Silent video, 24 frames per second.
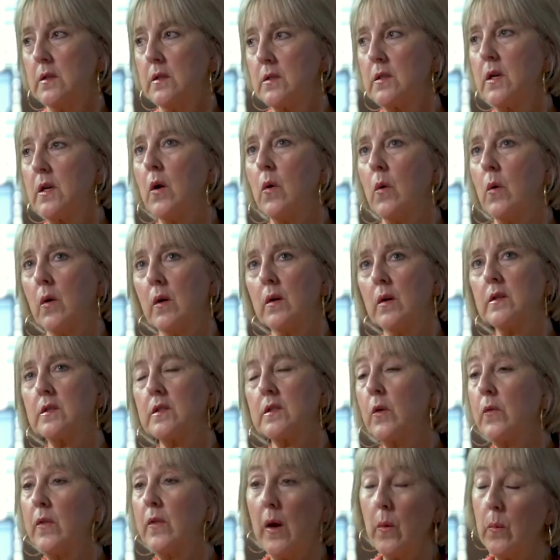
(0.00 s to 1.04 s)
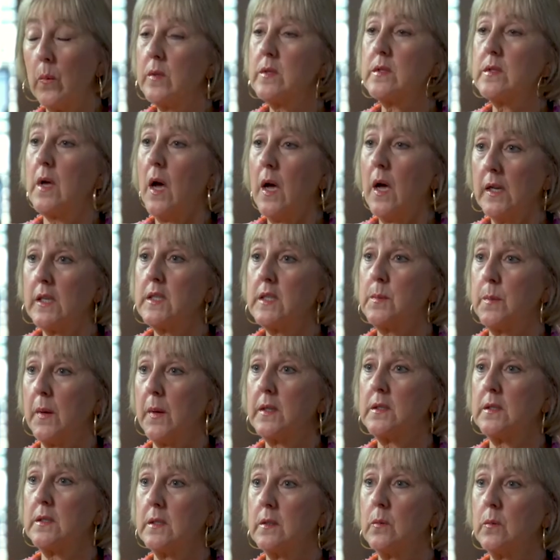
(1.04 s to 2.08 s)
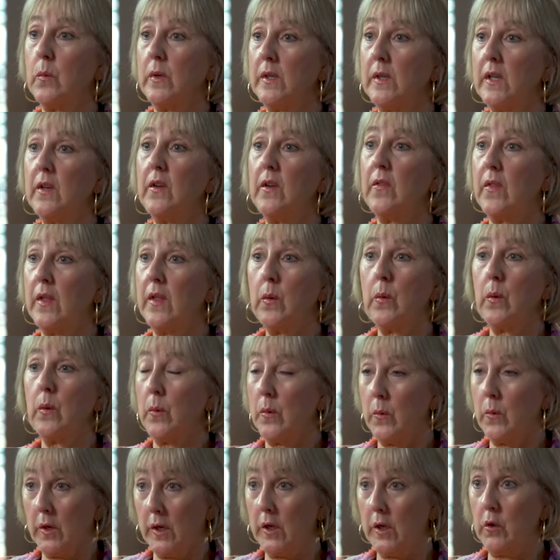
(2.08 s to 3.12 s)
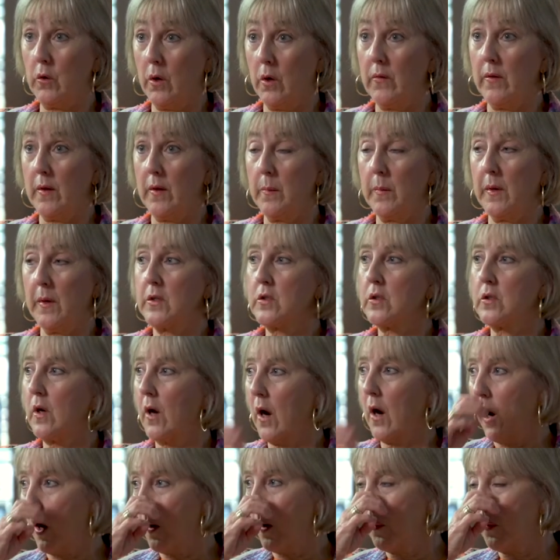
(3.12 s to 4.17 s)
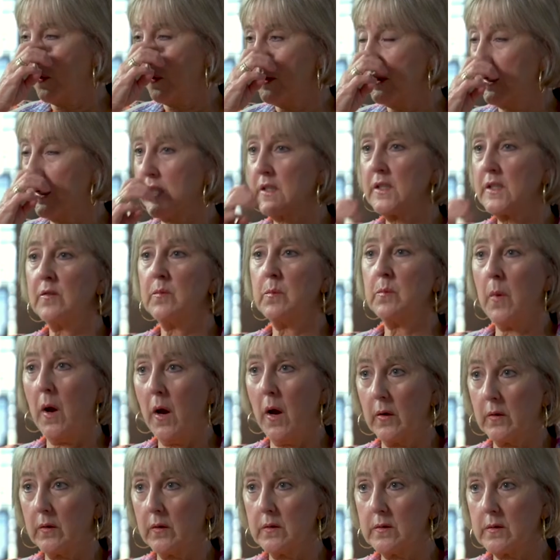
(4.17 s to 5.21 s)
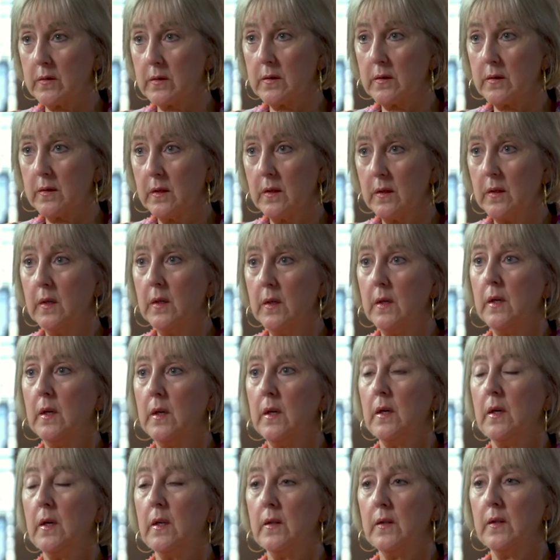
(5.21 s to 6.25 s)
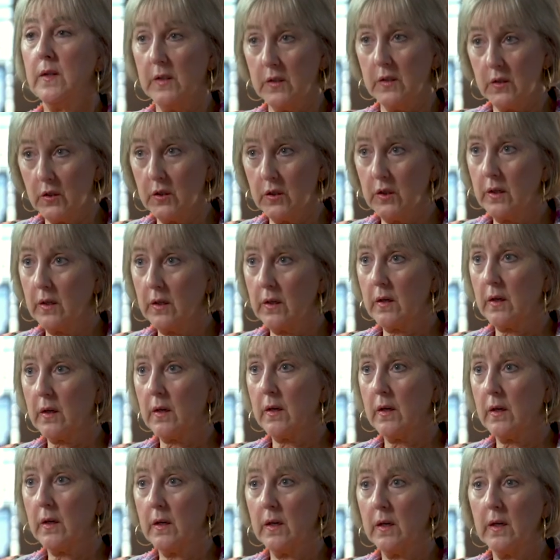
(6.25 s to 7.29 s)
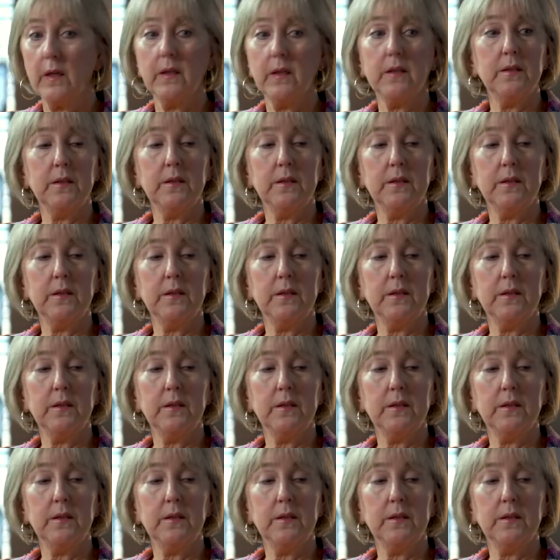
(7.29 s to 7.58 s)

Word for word: So, so that was unexpected. We okay. didn't think we were going to grow that much. Our predictive models this year mm-hmm.